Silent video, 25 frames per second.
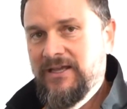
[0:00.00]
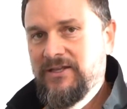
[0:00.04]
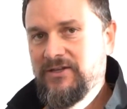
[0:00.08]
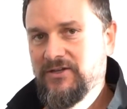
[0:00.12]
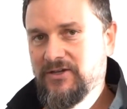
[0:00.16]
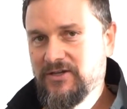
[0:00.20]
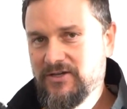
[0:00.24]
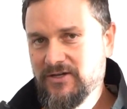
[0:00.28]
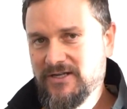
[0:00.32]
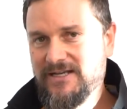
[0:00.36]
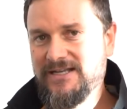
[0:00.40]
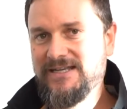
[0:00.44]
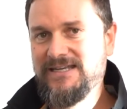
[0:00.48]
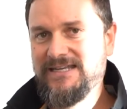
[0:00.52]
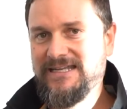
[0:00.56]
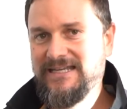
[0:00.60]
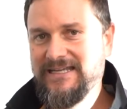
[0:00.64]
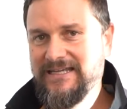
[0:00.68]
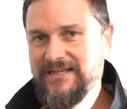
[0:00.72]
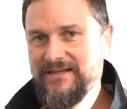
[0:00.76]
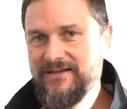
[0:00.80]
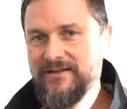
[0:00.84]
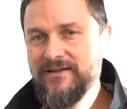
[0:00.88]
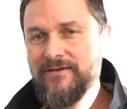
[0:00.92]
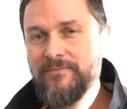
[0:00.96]
you're going to
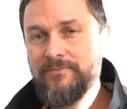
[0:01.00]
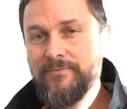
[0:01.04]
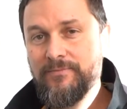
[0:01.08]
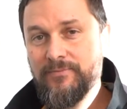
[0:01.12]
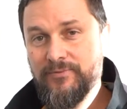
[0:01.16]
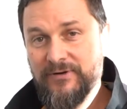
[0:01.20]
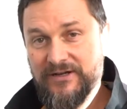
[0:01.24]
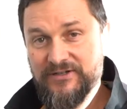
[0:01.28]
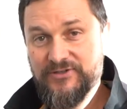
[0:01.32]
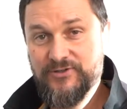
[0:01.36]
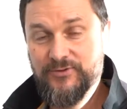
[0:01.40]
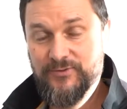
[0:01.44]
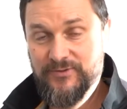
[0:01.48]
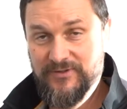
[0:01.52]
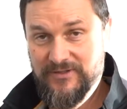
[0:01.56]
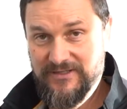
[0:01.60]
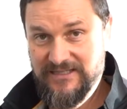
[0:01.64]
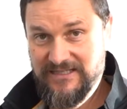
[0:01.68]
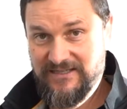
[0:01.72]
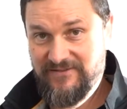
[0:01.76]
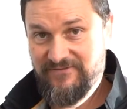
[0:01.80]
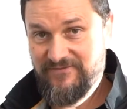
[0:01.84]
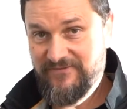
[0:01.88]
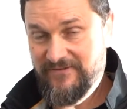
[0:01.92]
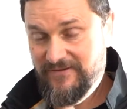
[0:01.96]
need pressure
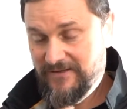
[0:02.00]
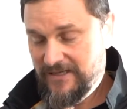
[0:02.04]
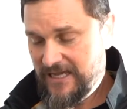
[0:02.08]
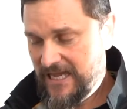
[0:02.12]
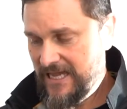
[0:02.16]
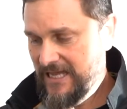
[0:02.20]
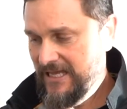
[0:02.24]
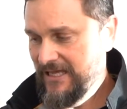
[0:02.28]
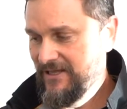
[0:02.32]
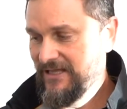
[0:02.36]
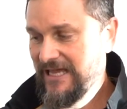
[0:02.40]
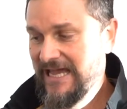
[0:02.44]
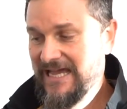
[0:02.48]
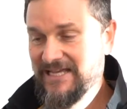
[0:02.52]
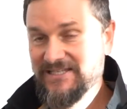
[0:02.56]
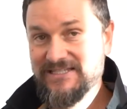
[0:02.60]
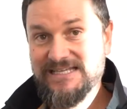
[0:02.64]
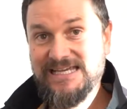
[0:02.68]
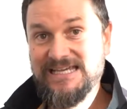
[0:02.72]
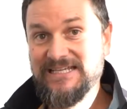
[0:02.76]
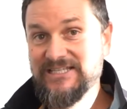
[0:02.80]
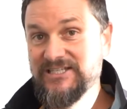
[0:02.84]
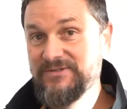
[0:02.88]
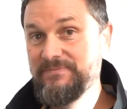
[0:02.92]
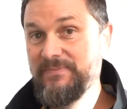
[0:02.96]
relief
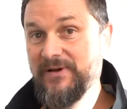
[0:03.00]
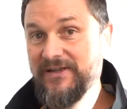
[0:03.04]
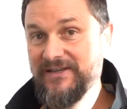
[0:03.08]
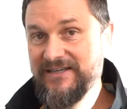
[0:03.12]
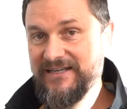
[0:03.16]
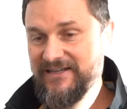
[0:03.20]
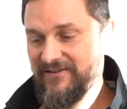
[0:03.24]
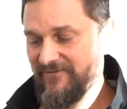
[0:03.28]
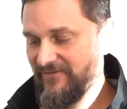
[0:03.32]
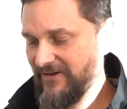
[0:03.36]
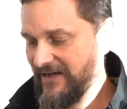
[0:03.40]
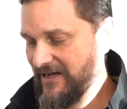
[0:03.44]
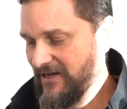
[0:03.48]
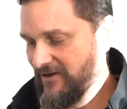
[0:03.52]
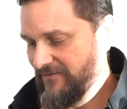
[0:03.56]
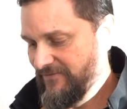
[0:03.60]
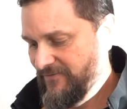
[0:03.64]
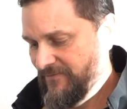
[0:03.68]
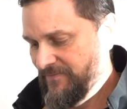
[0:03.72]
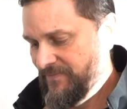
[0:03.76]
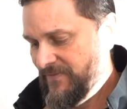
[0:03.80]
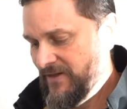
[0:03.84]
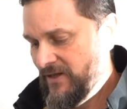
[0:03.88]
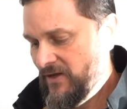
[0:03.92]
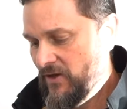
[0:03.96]
as a spunding
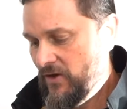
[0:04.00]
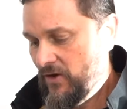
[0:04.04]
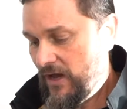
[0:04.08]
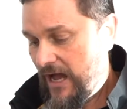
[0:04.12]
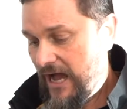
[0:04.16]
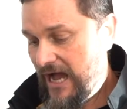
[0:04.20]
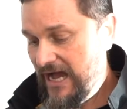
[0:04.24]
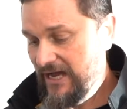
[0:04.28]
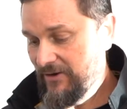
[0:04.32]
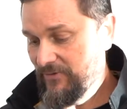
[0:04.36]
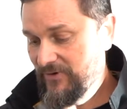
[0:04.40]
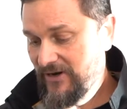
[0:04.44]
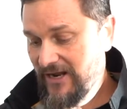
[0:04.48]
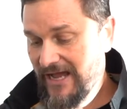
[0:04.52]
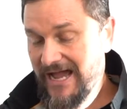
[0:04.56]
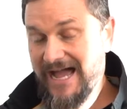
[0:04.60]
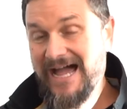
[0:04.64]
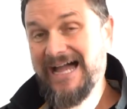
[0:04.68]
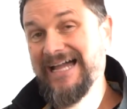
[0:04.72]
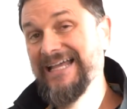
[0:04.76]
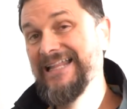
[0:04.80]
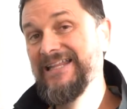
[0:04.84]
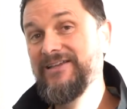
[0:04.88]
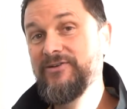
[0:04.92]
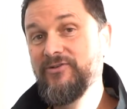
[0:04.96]
valve. I would
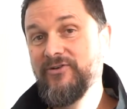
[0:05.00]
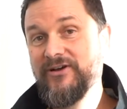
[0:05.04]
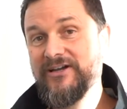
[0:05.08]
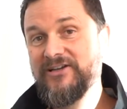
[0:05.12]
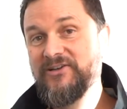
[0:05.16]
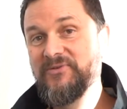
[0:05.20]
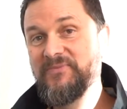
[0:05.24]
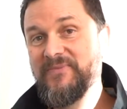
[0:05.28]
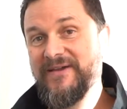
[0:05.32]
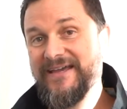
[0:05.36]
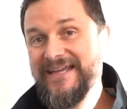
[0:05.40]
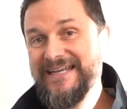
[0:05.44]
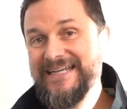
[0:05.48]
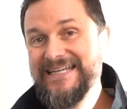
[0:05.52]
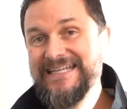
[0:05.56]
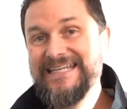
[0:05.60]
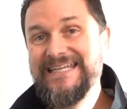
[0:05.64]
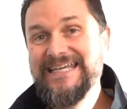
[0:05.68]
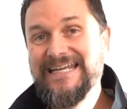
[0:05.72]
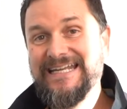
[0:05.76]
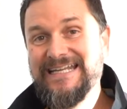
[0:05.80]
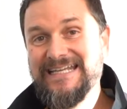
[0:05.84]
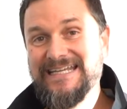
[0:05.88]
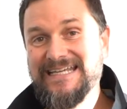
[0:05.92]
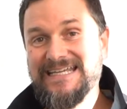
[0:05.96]
highly recommend
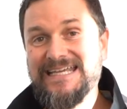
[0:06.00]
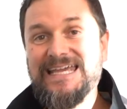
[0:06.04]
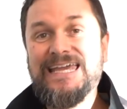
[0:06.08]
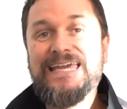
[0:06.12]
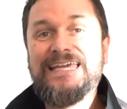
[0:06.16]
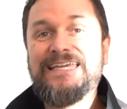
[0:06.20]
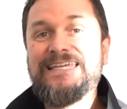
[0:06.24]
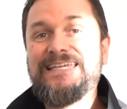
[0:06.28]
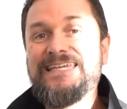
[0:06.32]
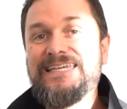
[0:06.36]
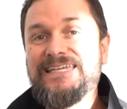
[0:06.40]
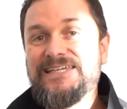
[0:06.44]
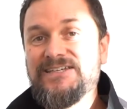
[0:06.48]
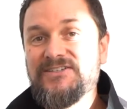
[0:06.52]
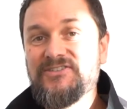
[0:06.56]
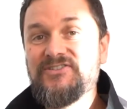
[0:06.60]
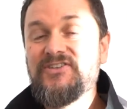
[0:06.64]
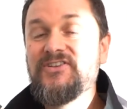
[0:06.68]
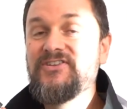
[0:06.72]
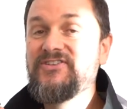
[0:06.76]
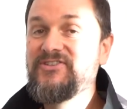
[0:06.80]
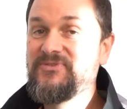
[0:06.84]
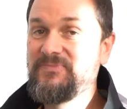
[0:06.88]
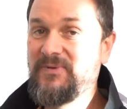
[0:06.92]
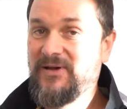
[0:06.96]
getting Keg King's
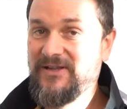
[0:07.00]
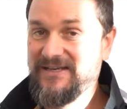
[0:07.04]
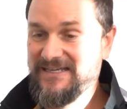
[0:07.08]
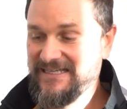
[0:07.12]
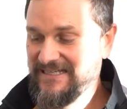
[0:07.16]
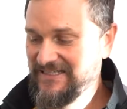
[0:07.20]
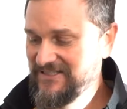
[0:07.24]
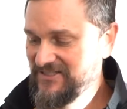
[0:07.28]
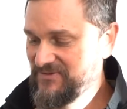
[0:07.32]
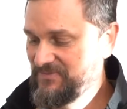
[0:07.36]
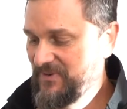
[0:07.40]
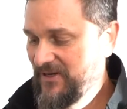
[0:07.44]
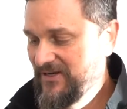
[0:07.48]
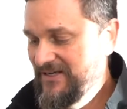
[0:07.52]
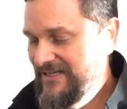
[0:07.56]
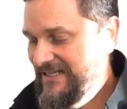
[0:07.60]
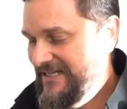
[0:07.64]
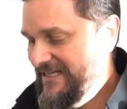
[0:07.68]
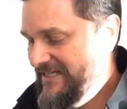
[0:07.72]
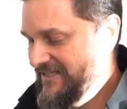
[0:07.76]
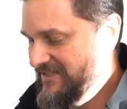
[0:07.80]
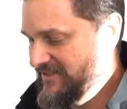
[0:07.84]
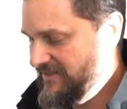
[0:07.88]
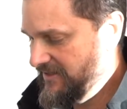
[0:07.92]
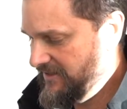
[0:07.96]
Spundy. Spundy
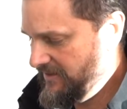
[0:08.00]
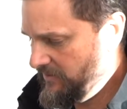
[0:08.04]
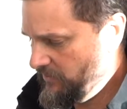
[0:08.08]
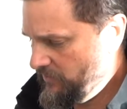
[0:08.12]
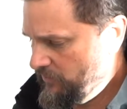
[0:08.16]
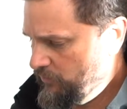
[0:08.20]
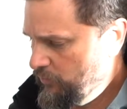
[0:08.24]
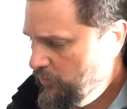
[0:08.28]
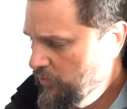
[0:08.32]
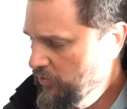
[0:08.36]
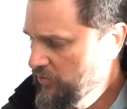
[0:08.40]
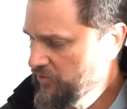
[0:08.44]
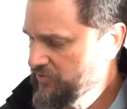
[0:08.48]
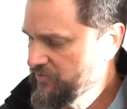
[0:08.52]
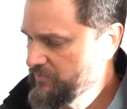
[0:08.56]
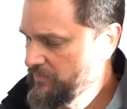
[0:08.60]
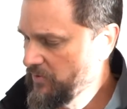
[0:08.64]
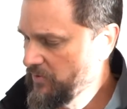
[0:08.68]
is the world's